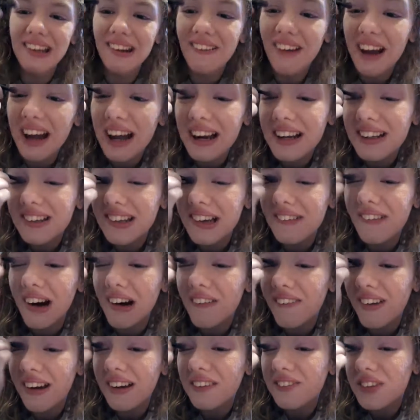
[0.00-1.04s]
you know, I just go
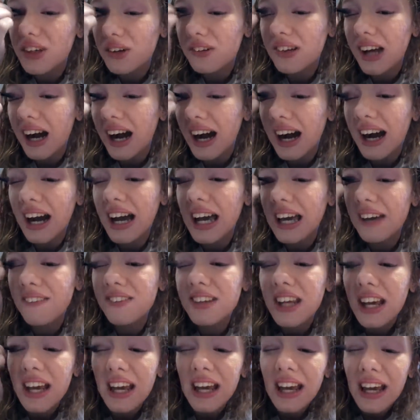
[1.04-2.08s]
over it a few
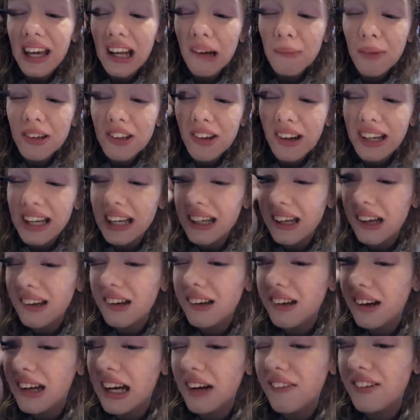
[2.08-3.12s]
times. You know, make sure I get good
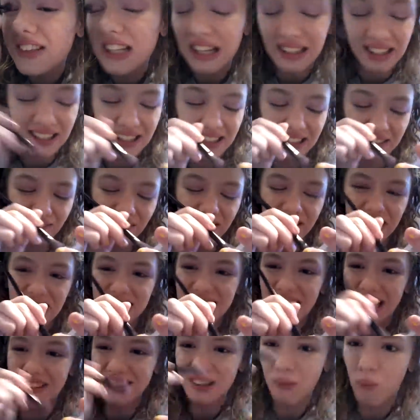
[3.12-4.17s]
good coverage. I like bring this
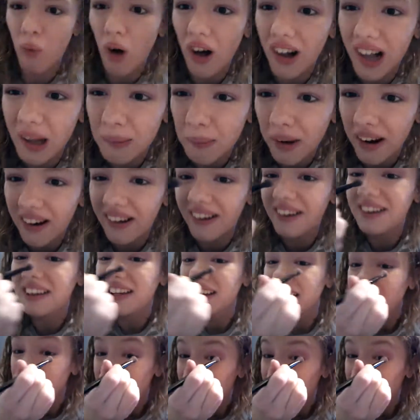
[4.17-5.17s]
stuff to Walmart.